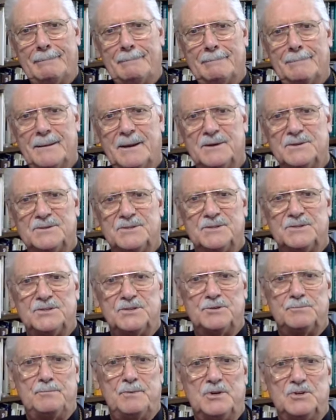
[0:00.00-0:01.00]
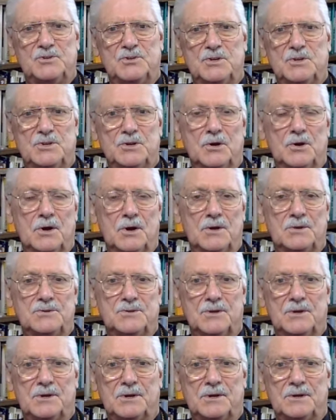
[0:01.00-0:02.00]
As the suspicion dawns
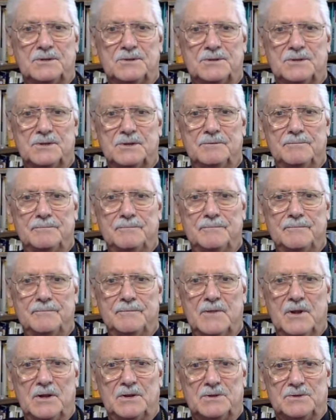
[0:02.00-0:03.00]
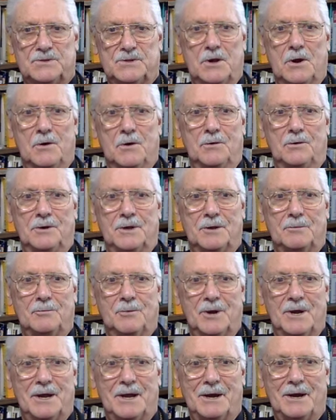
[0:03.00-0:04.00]
on us, it's the only
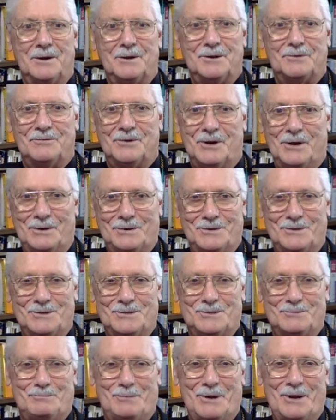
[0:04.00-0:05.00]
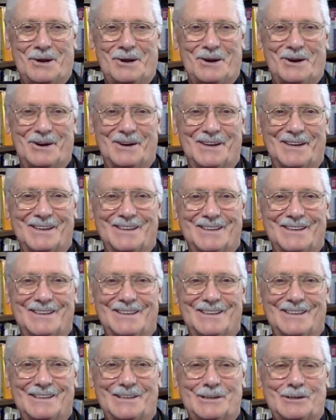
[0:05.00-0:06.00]
way out of our despair.
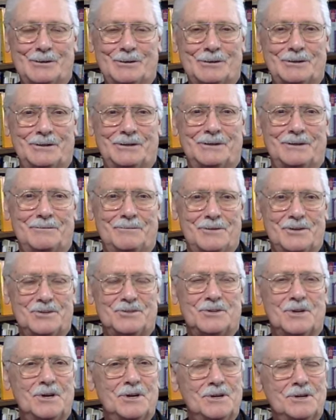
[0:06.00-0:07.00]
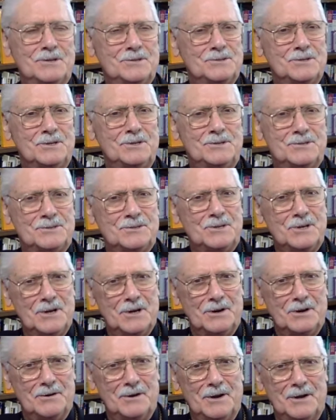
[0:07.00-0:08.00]
This
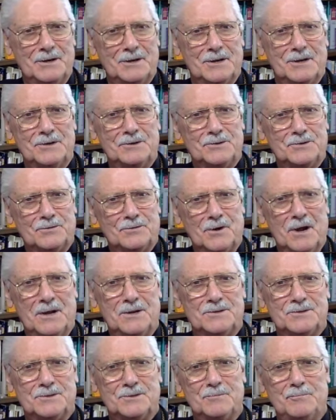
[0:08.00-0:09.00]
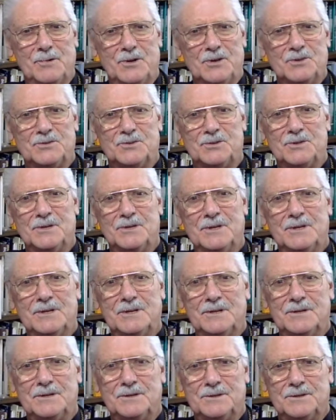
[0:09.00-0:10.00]
sincere and contrite submission
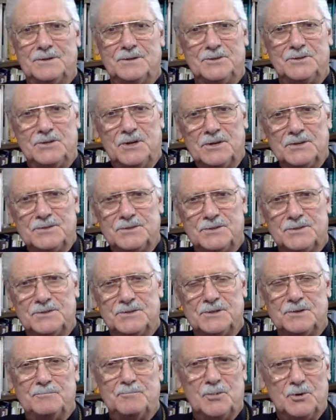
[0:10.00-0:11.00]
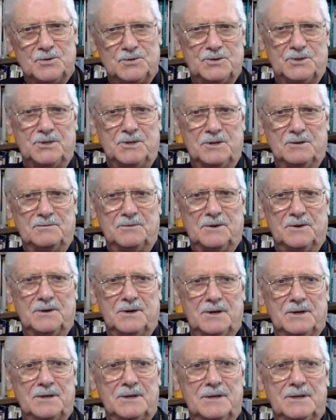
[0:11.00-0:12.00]
to the justice and mercy of
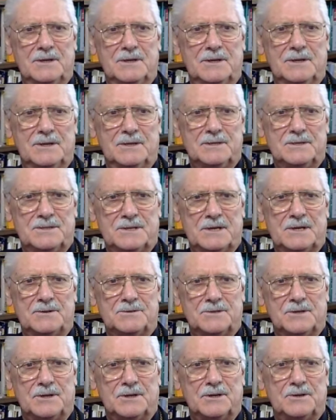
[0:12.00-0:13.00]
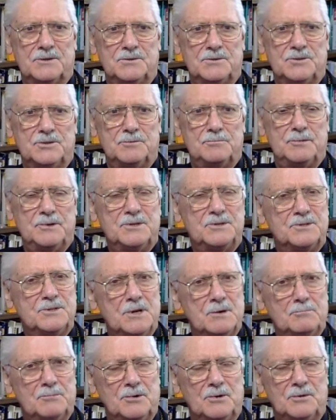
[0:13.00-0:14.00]
God sounds like it should be
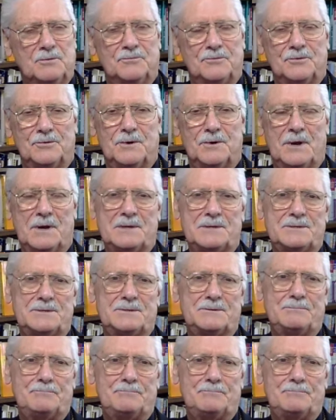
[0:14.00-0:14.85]
simple for us.